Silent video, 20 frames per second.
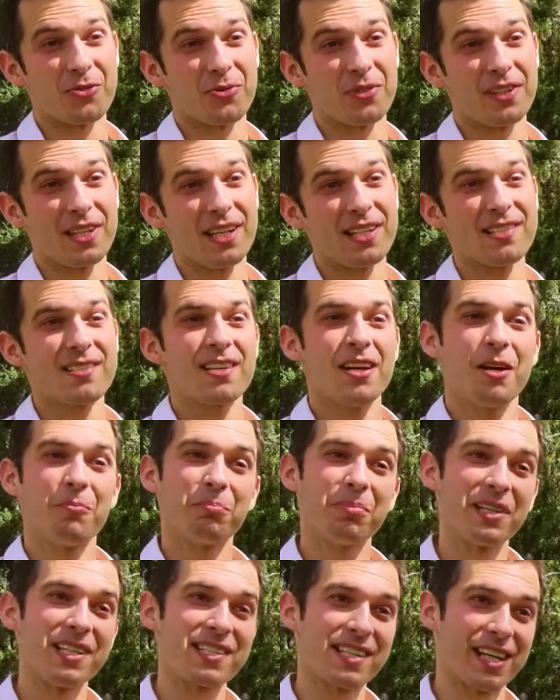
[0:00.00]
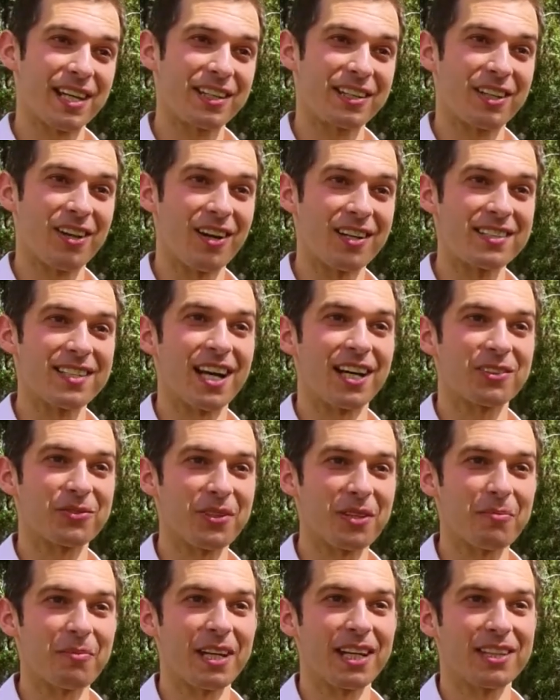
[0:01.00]
with us, please get in contact
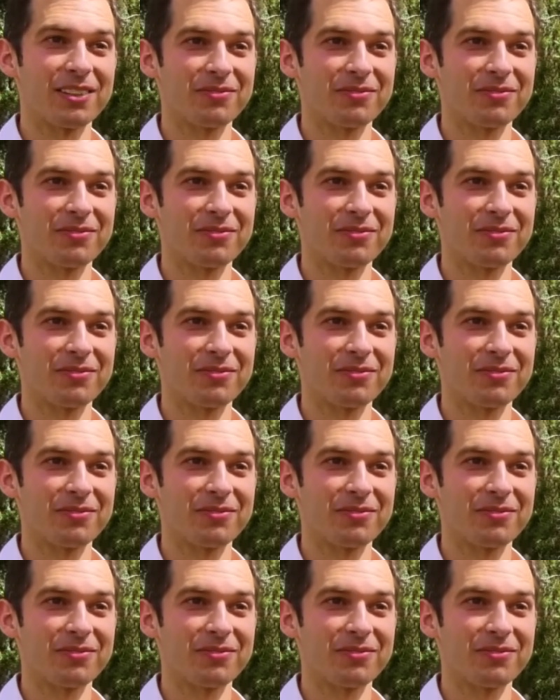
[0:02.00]
with me.